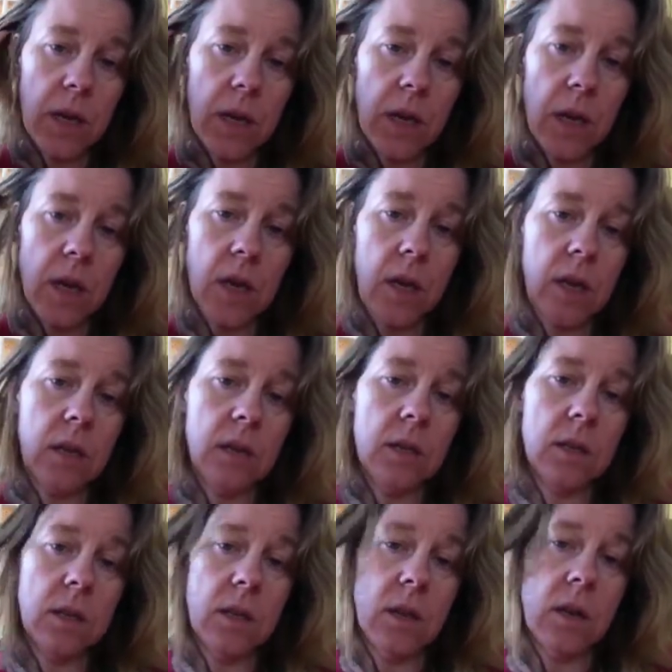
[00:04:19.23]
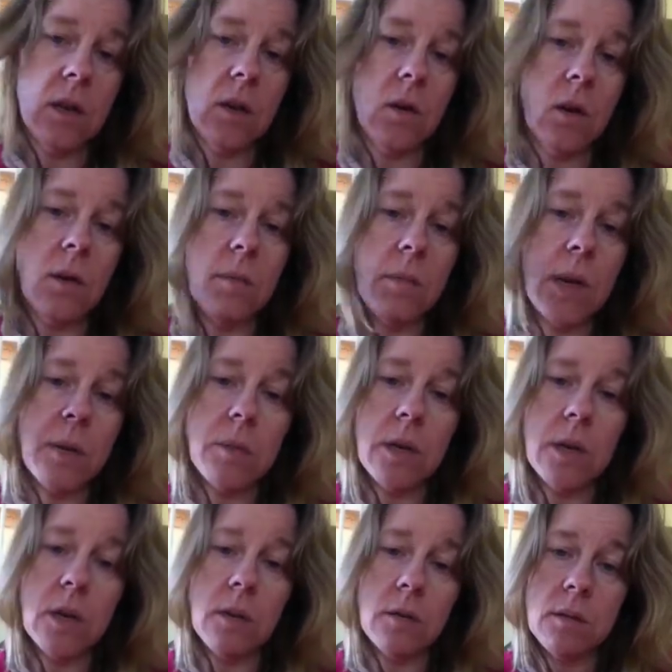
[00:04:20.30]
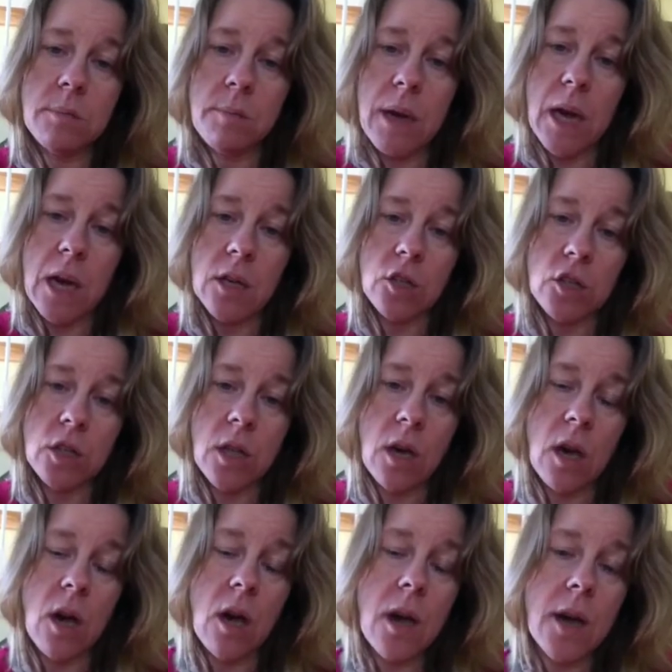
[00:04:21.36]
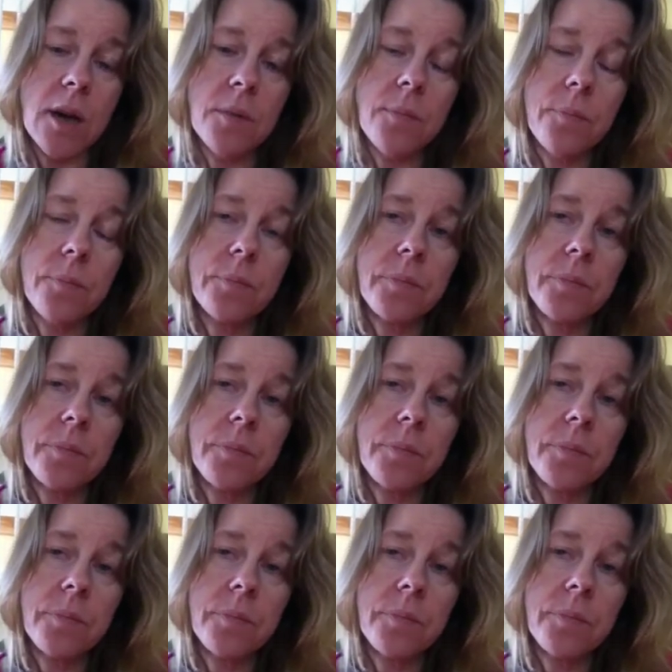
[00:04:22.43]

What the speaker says: and or maybe patch the eye.